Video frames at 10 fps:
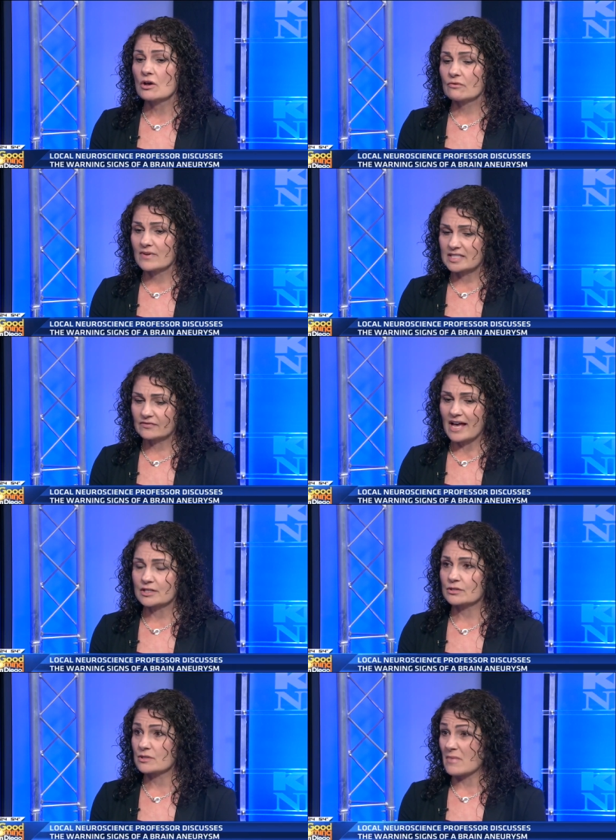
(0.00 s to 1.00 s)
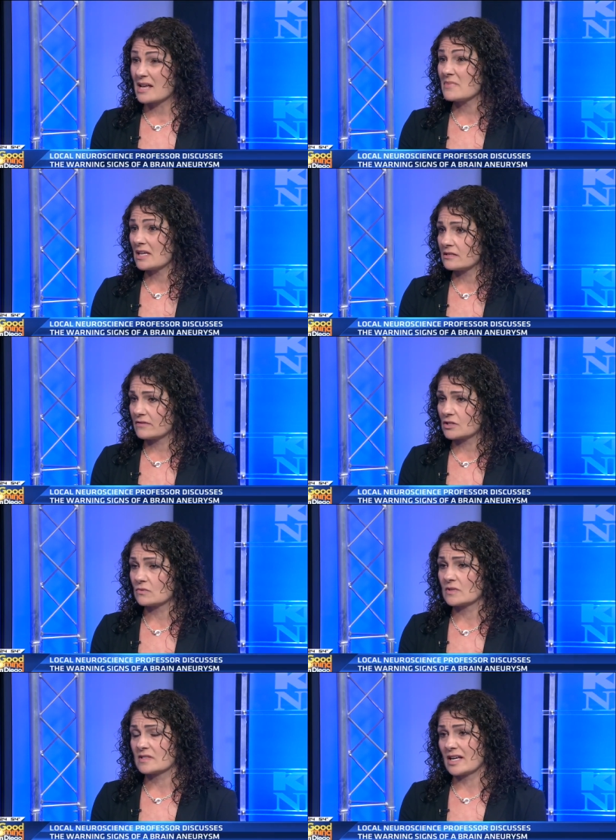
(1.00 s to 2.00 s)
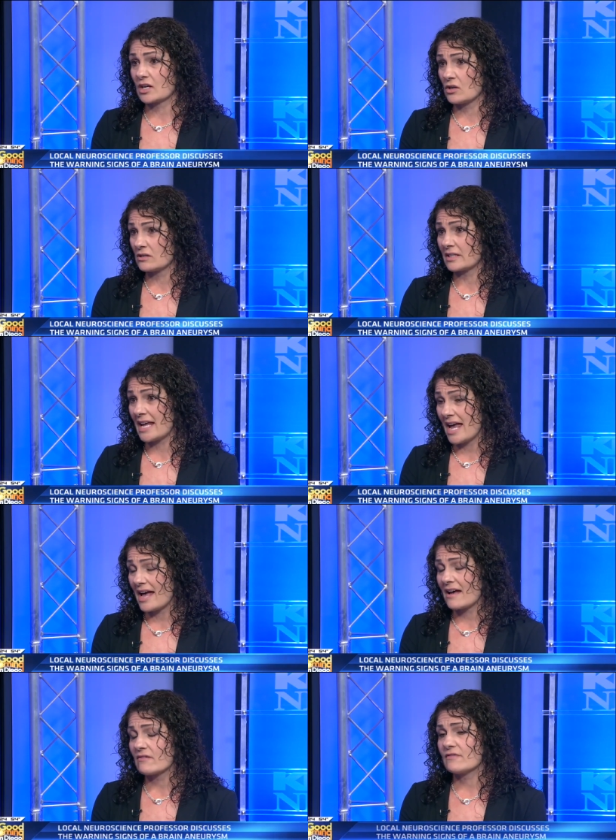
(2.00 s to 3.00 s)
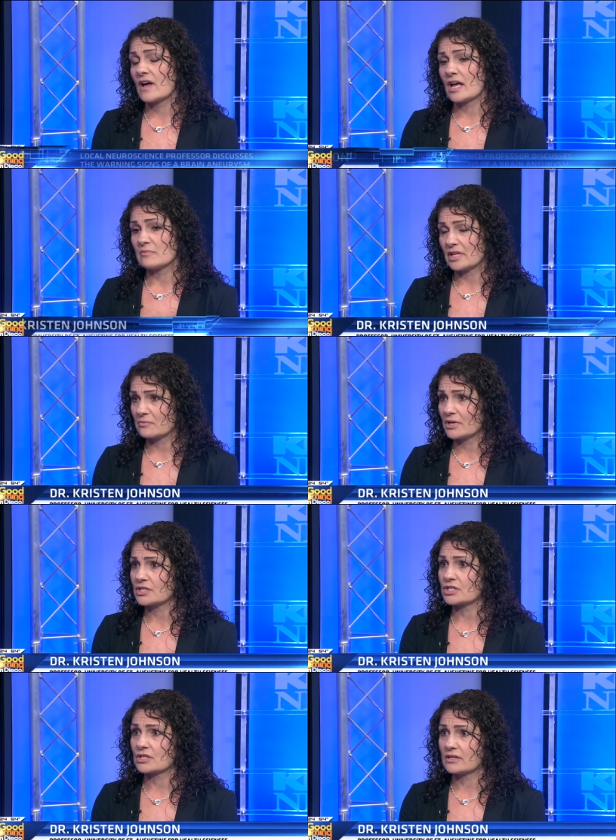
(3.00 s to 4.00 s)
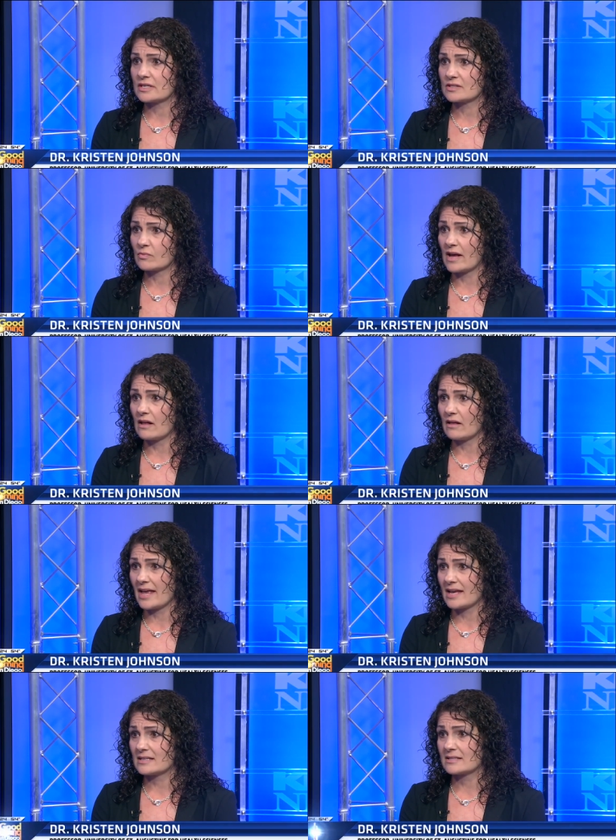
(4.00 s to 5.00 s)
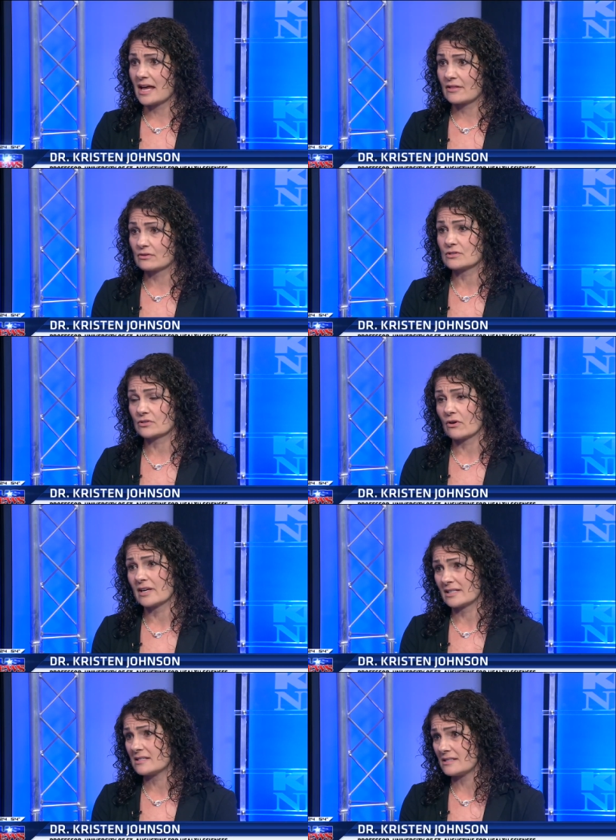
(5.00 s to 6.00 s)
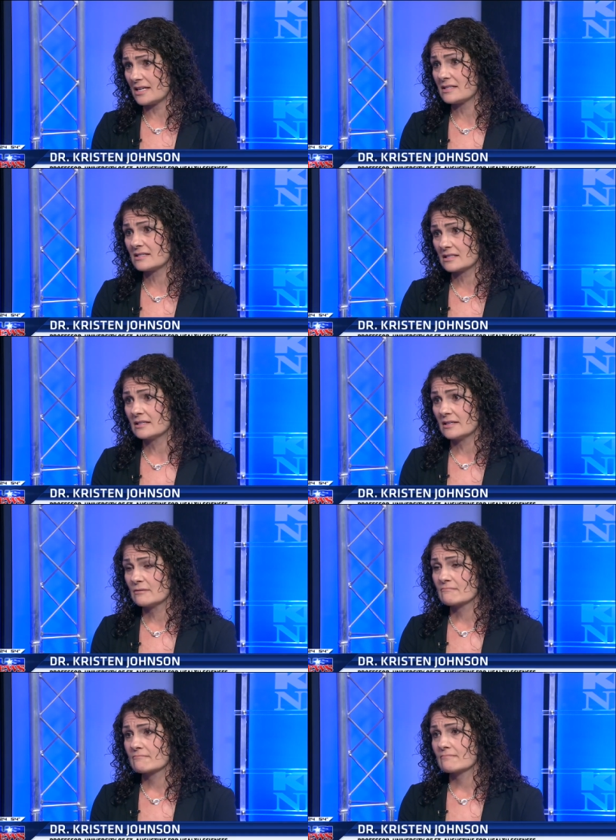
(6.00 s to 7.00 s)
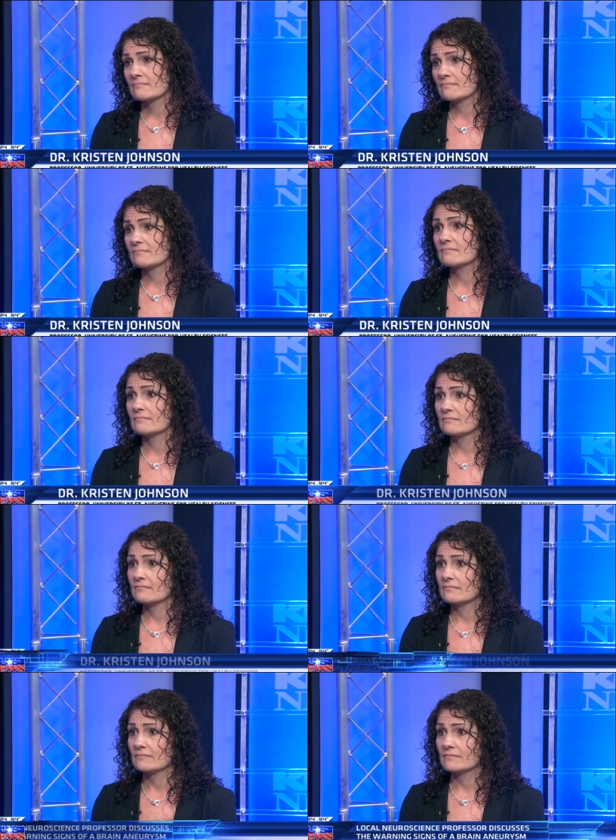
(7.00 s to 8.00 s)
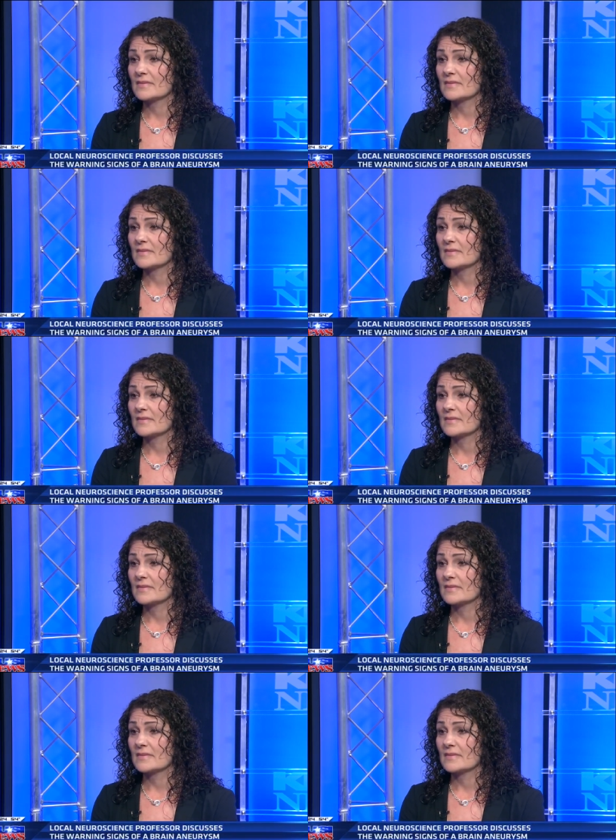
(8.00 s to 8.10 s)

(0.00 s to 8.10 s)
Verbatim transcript: Risk factors might be individuals that currently have high blood pressure as well as atherosclerotic disease. Okay. So, it's not hereditary?